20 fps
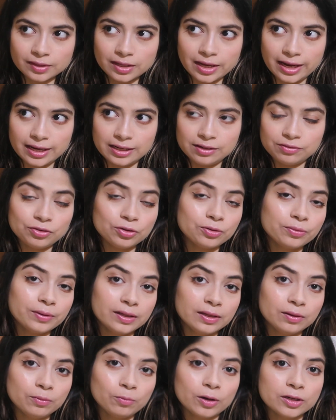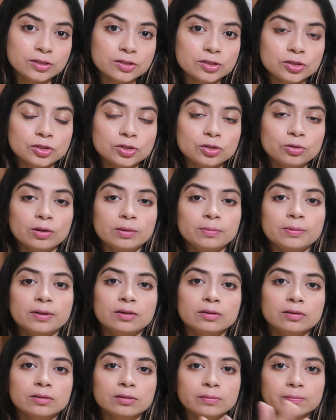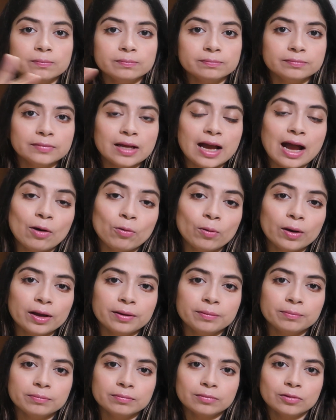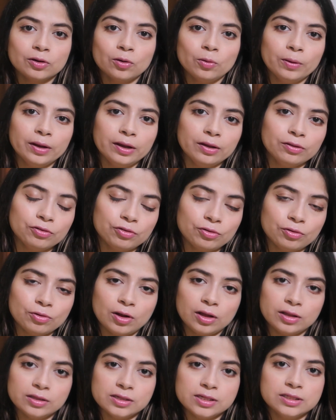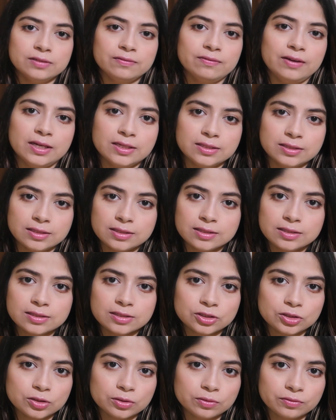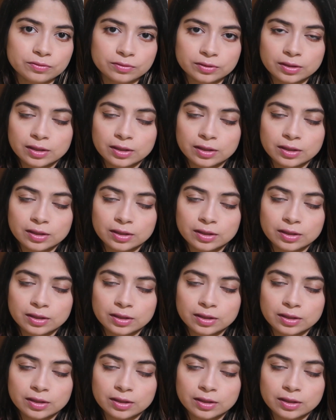And if you really want to know about how I am going through all these phases, so